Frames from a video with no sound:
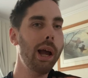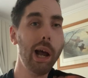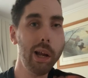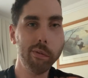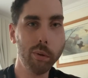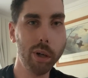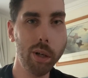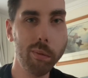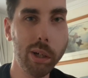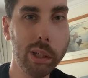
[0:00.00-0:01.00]
Hi everyone
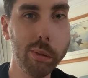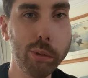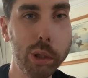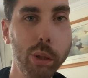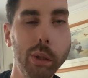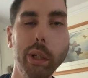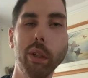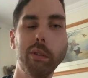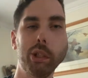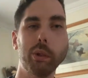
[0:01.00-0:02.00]
and welcome to another
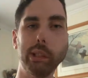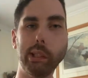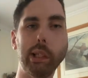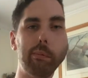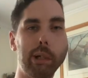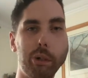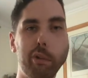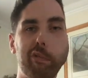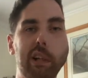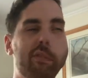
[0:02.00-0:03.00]
video. Is this like my new
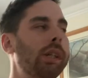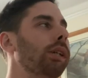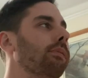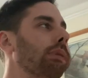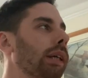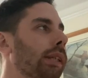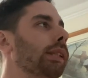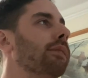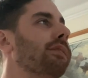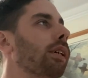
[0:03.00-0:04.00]
favorite place
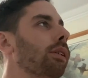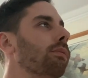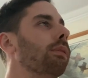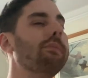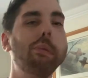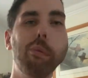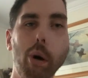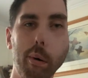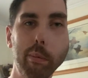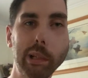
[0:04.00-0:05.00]
to film?
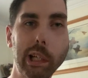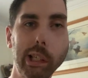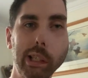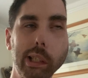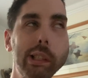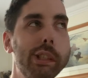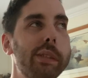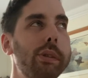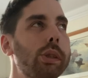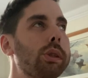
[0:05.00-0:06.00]
Probably. It just
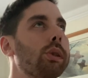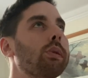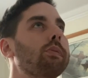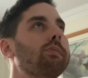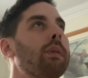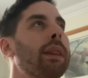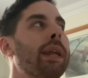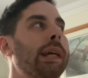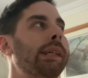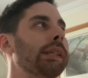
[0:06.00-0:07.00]
feels so
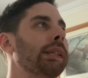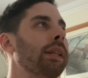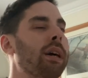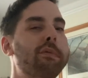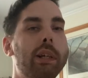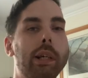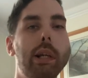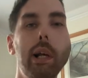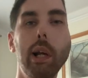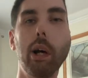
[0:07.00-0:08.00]
light and lovely.
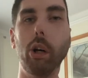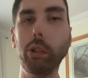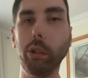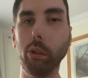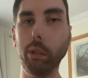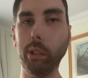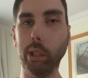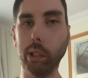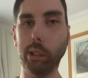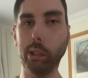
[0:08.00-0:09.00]
Also,
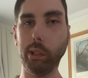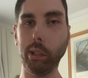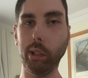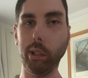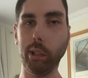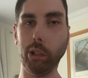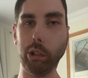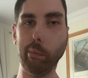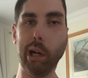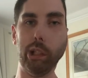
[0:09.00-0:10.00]
this
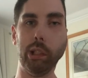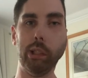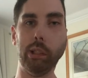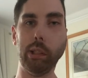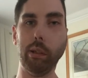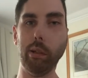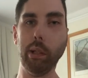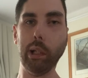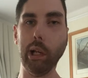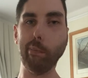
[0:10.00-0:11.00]
literally matches
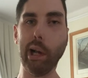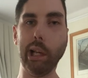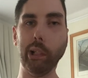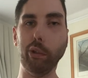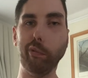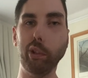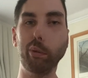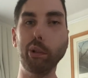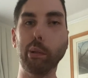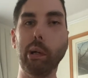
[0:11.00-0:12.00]
the gay panic you feel
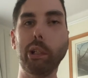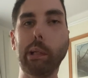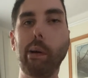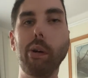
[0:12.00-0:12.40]
when you're about to come out,